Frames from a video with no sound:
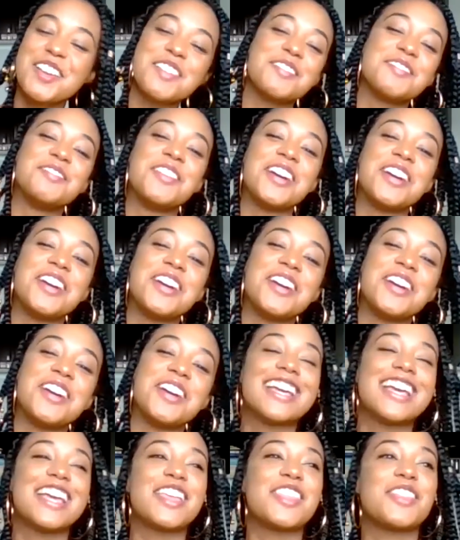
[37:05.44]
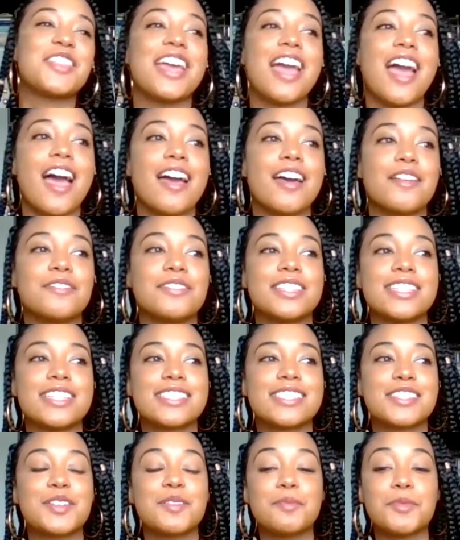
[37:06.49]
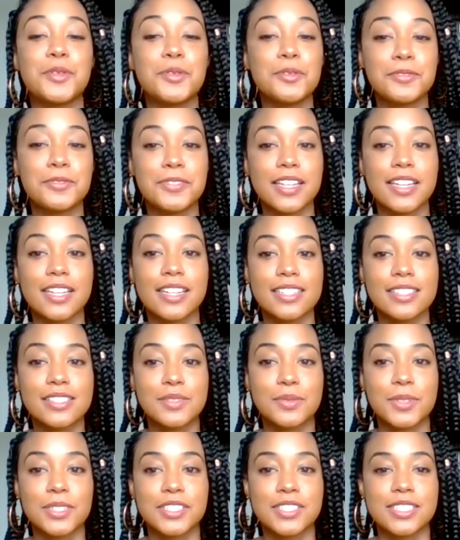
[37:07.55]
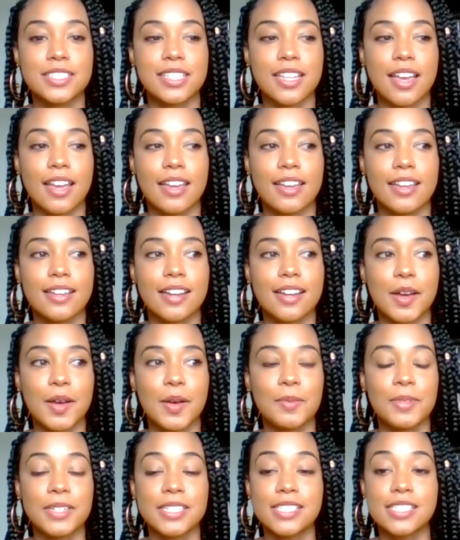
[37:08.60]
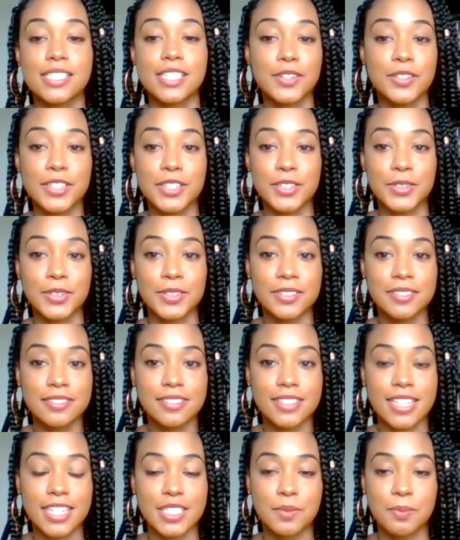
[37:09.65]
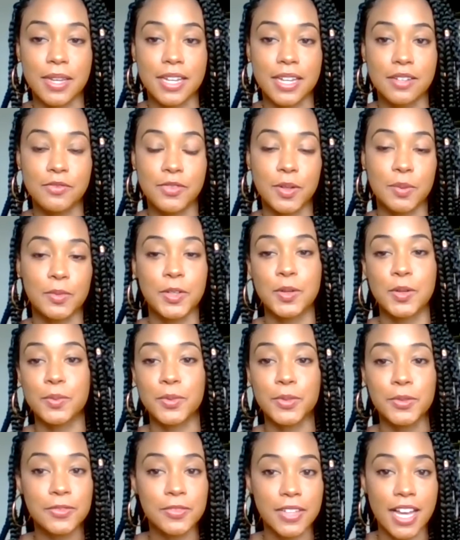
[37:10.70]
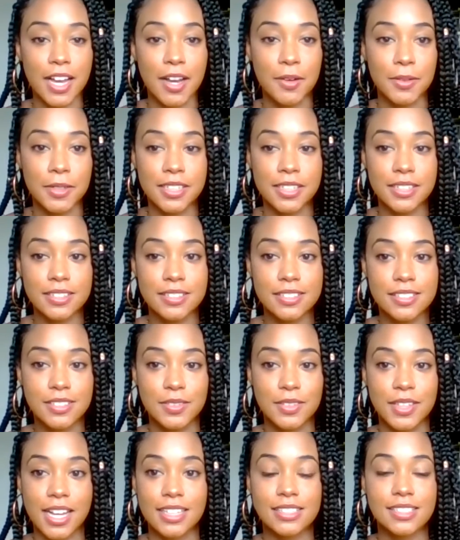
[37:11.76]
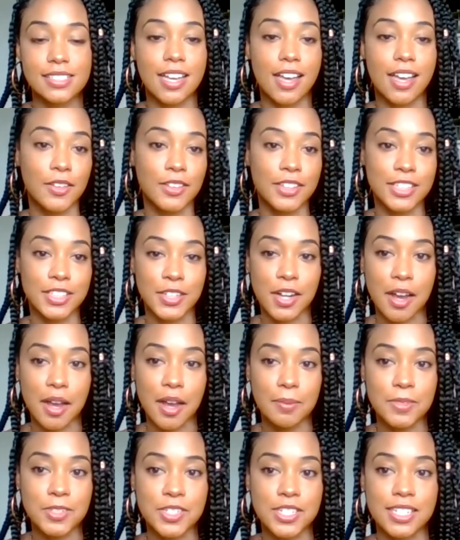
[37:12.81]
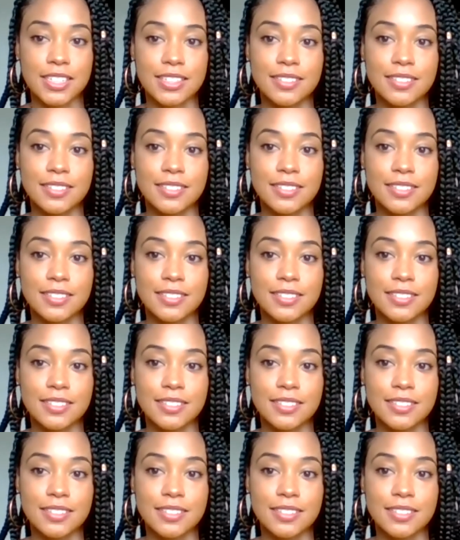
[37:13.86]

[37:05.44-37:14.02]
But they have these kamut flakes, which is like a cereal that's made from kamut flour. So that's a healthier option.